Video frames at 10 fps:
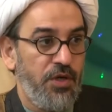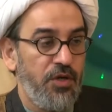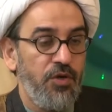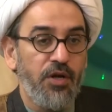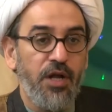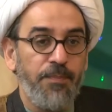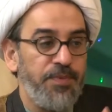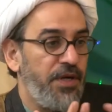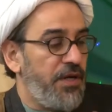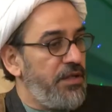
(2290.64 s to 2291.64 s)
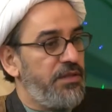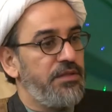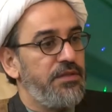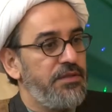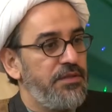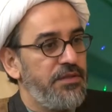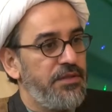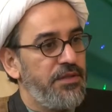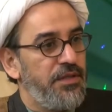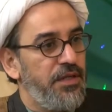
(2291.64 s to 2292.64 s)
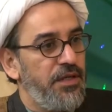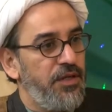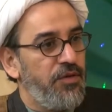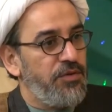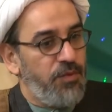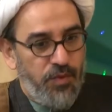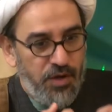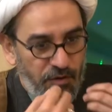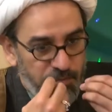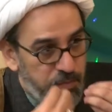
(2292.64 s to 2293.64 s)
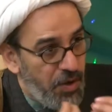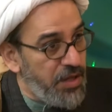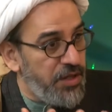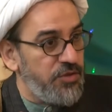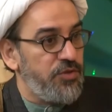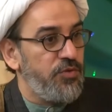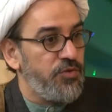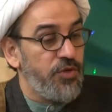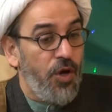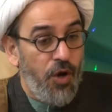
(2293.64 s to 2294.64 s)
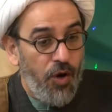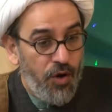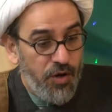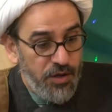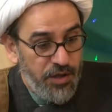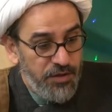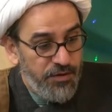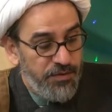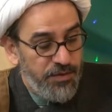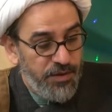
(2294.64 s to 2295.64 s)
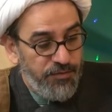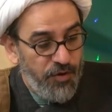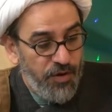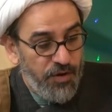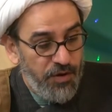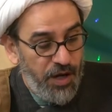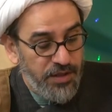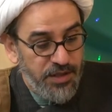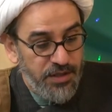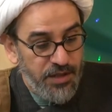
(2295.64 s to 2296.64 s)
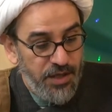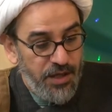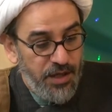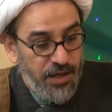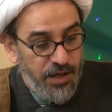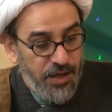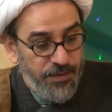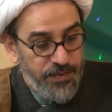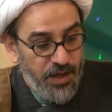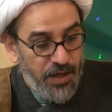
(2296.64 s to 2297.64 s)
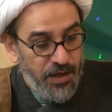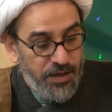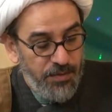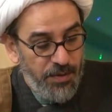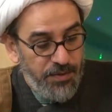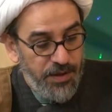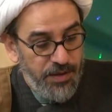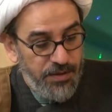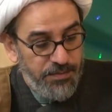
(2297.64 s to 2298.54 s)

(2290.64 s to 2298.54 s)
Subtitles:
Not appeared. You know, the word of birth is used, or in the for Hazrat Imam